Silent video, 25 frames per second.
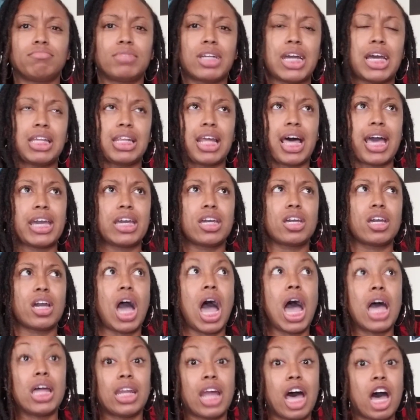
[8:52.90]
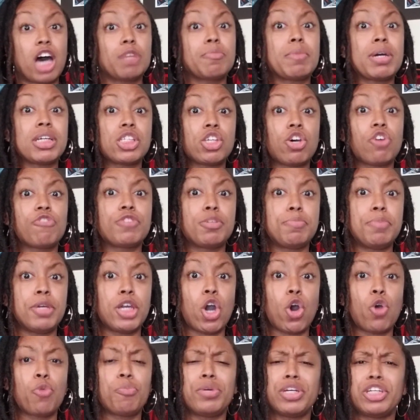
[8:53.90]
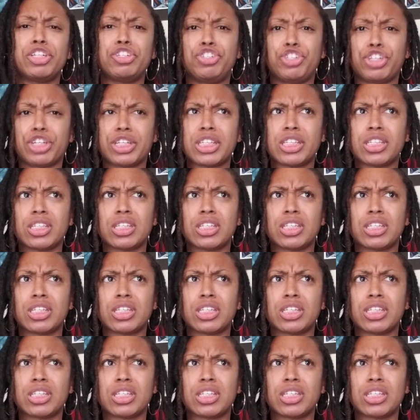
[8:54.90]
Like, I allowed myself to be open just